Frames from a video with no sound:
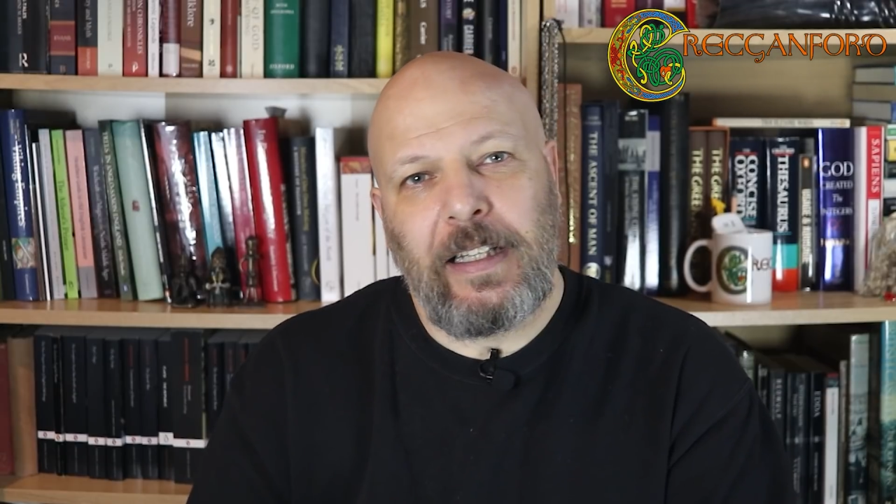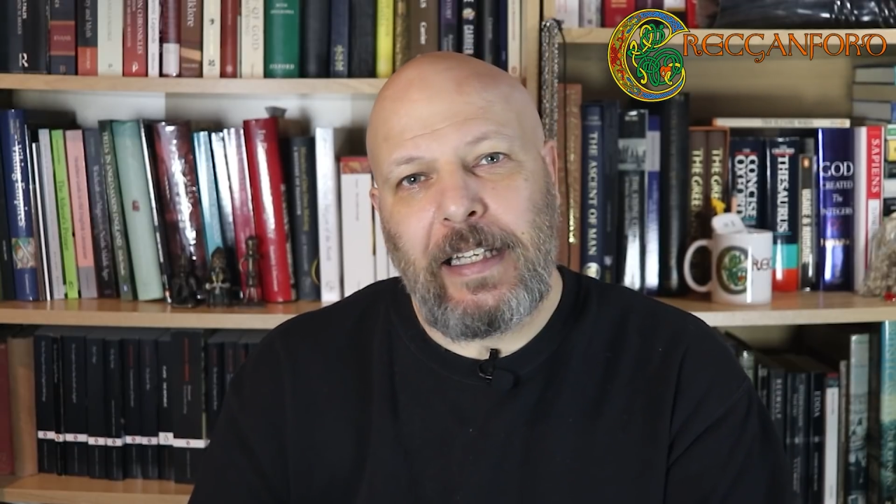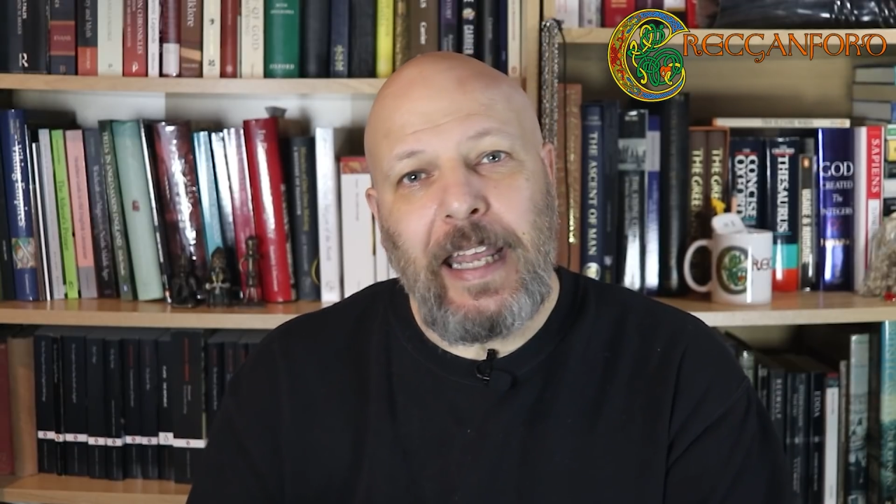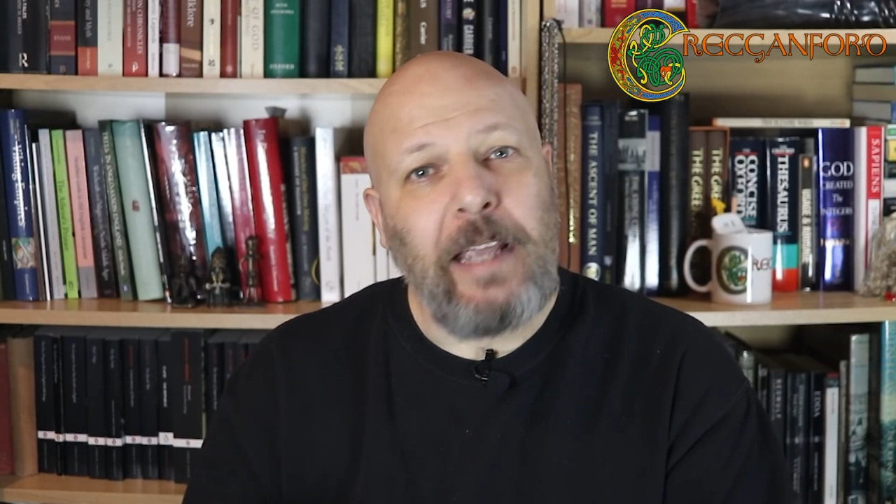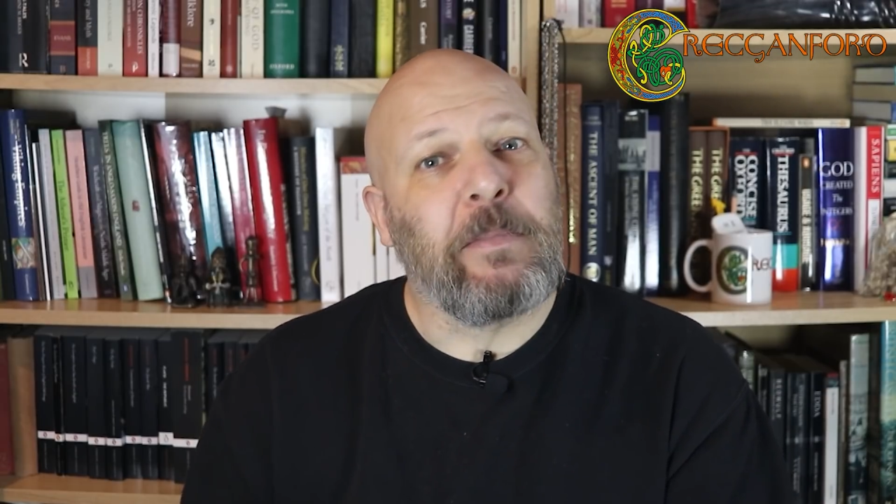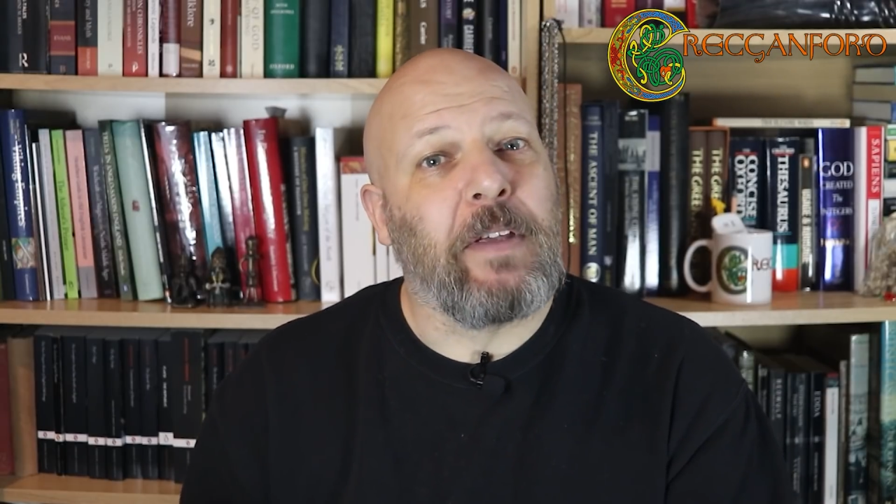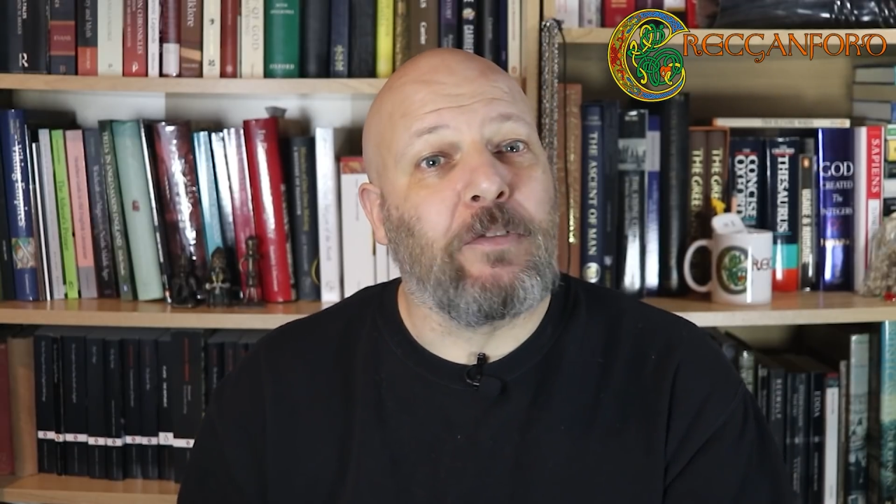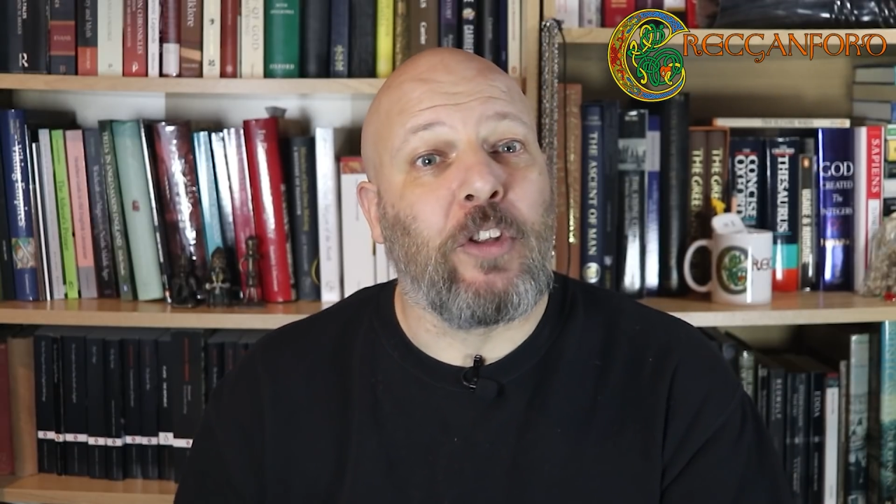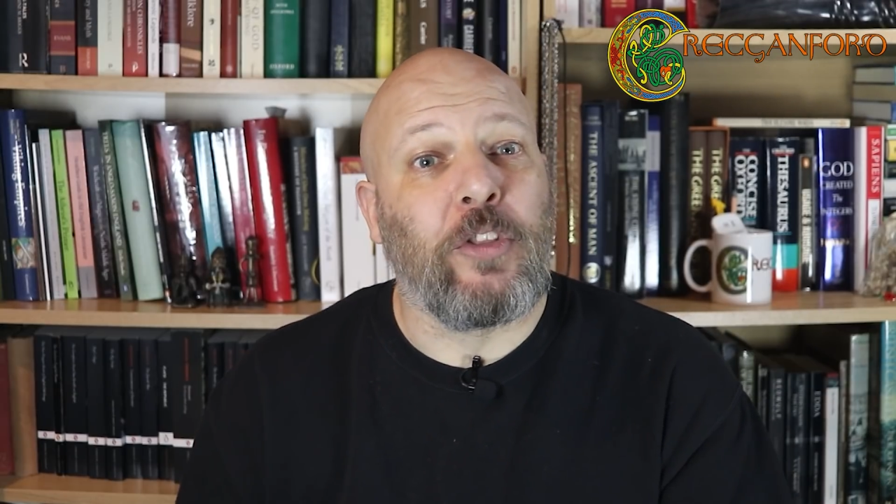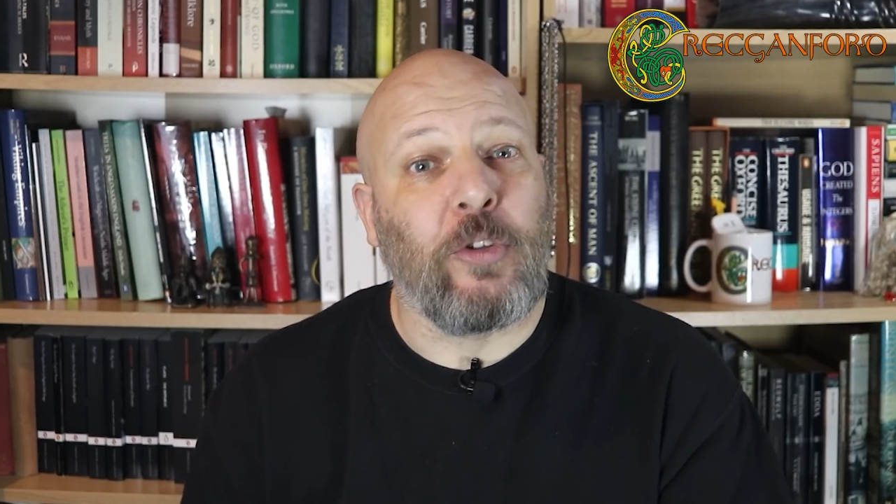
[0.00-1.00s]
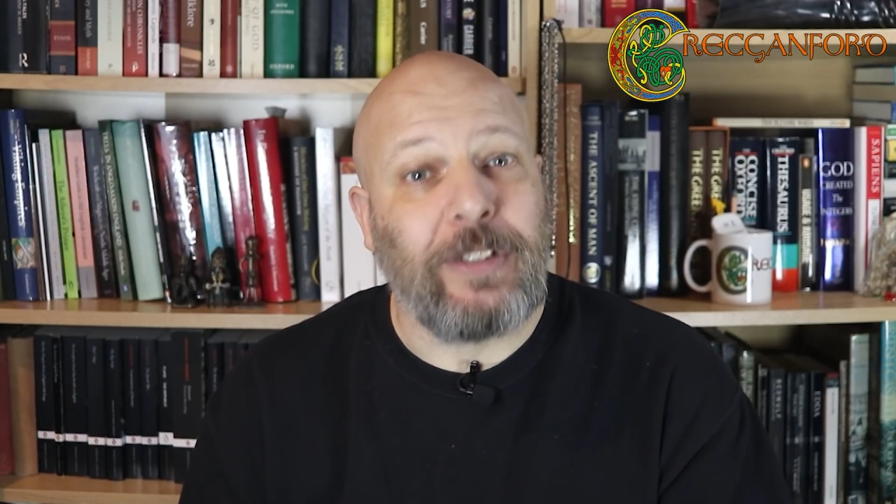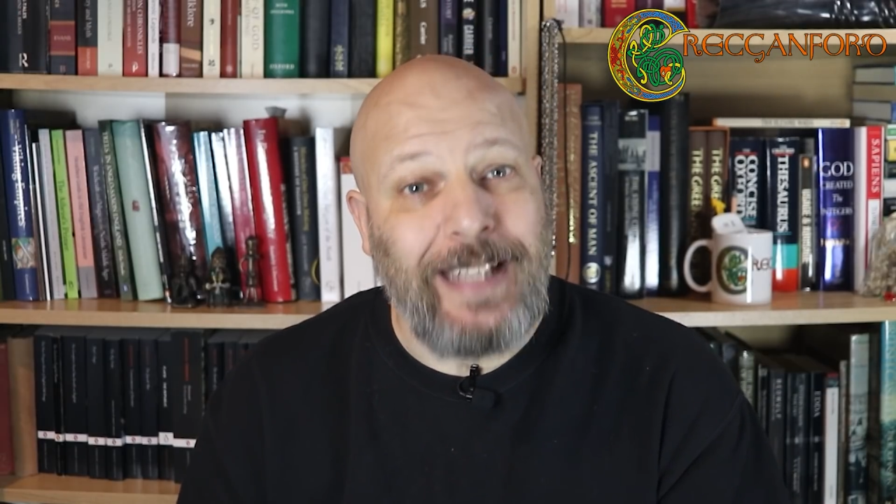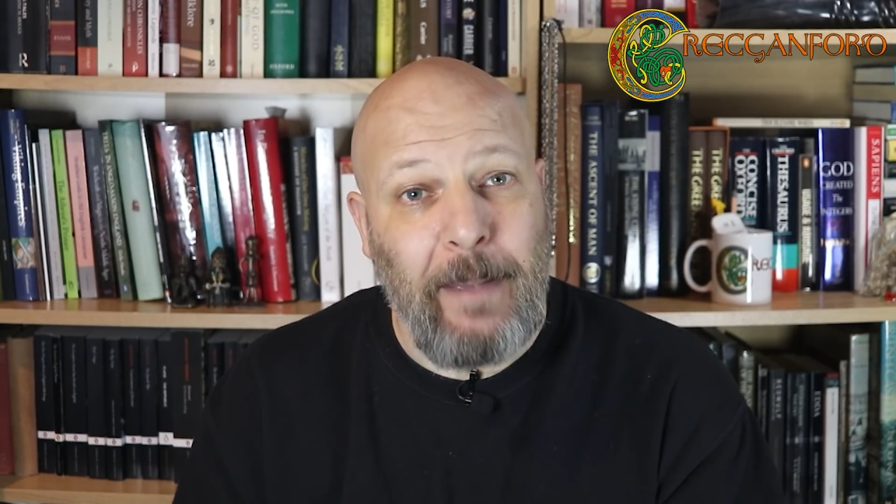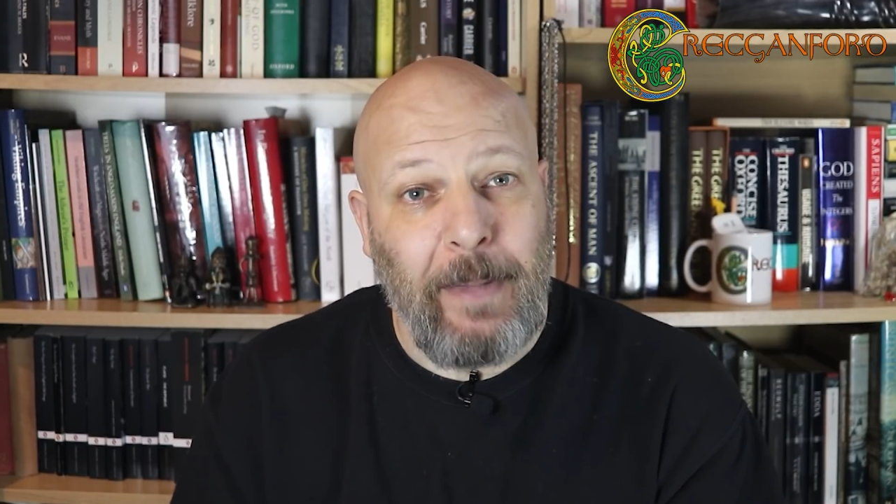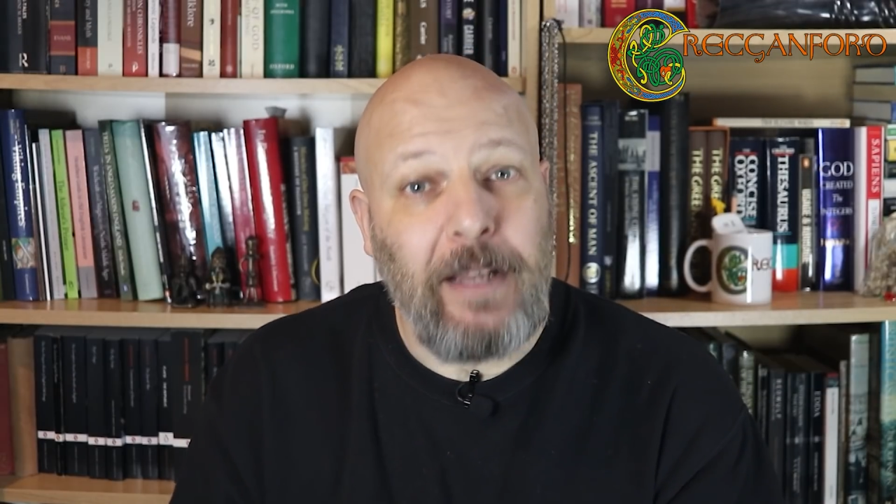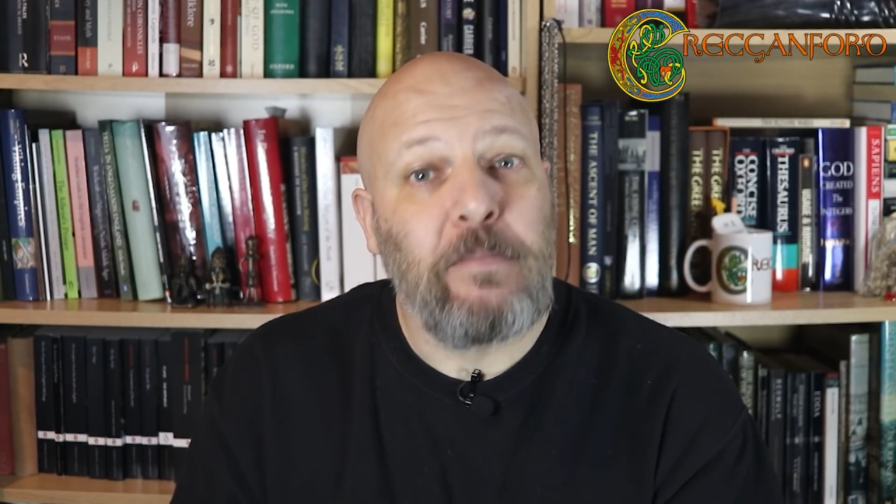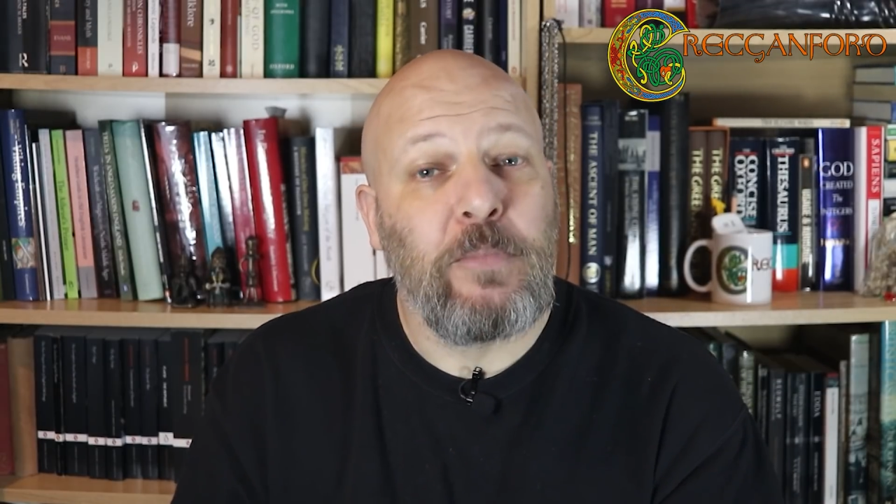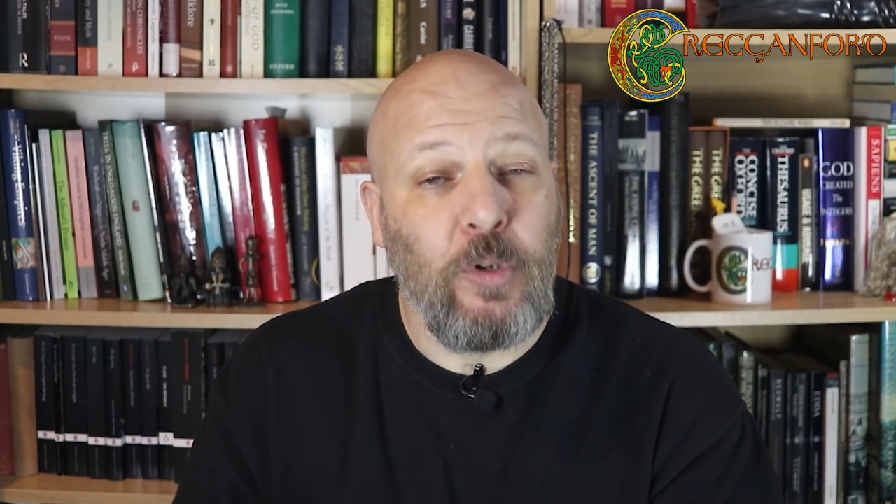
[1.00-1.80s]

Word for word: The name given to Thor's hammer,